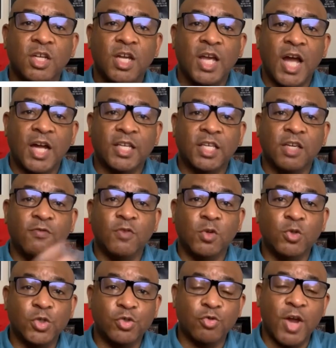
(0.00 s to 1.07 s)
I give you
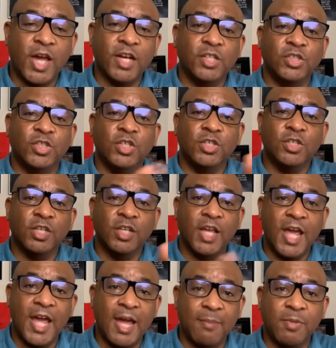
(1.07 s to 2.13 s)
strategies and
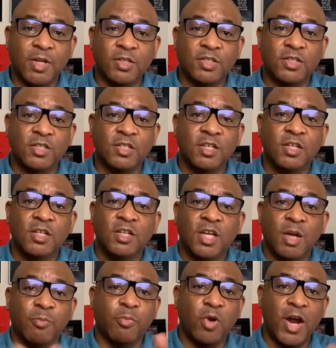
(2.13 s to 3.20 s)
habits
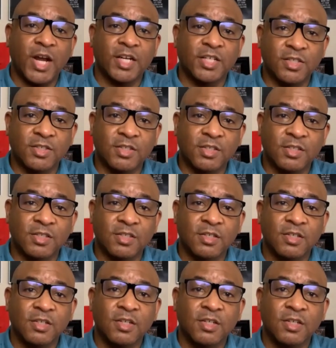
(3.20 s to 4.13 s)
and practices